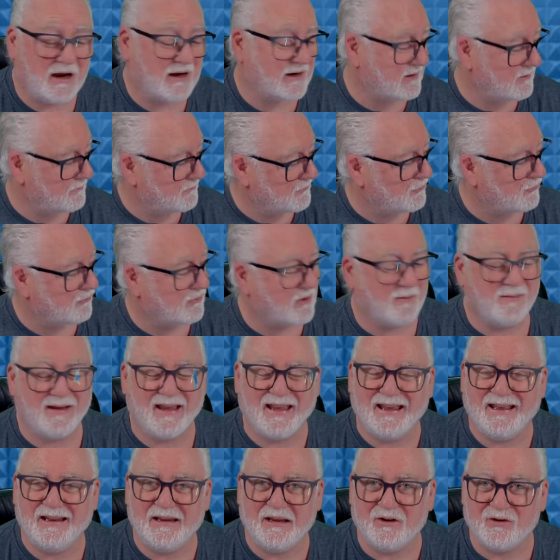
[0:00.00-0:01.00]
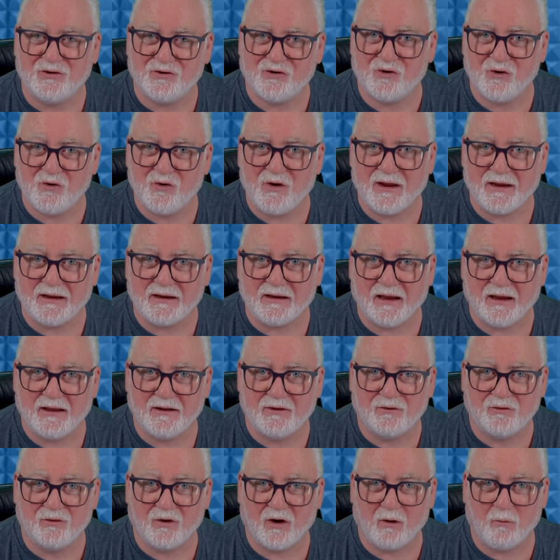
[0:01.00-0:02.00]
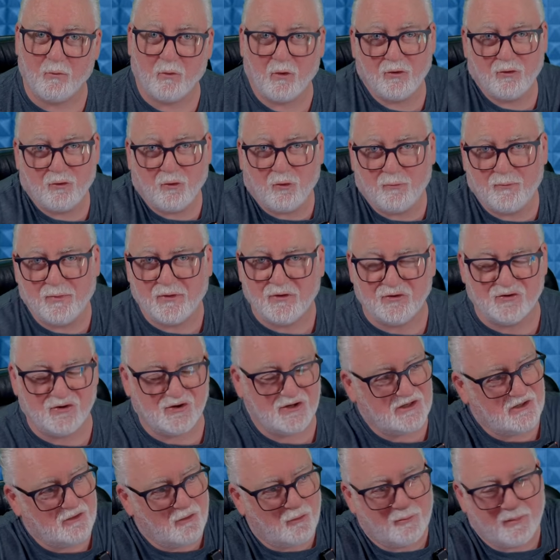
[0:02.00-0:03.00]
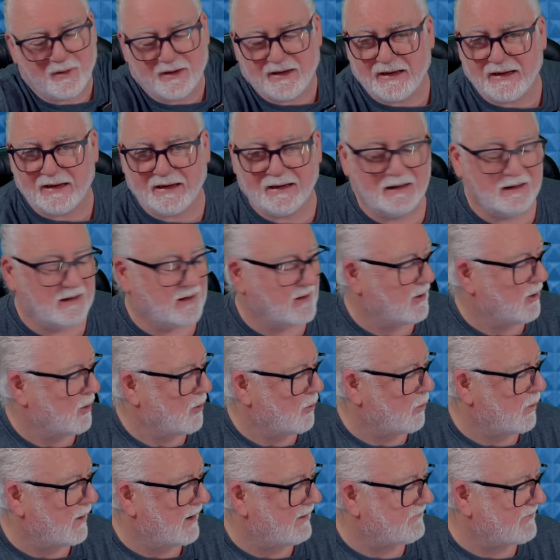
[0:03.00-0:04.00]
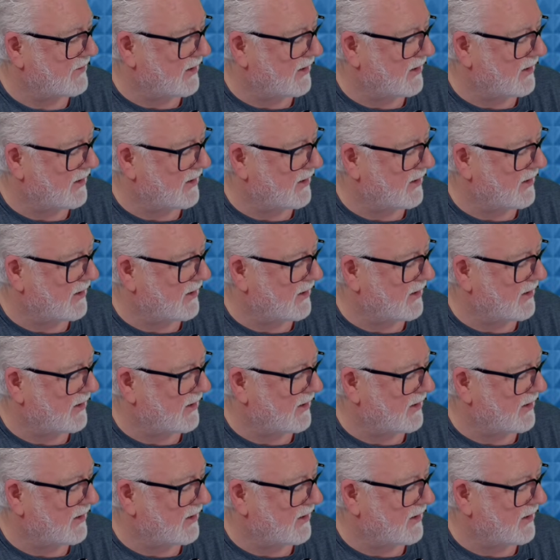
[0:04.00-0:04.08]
program any tuning into it. I want open G, open A, whatever I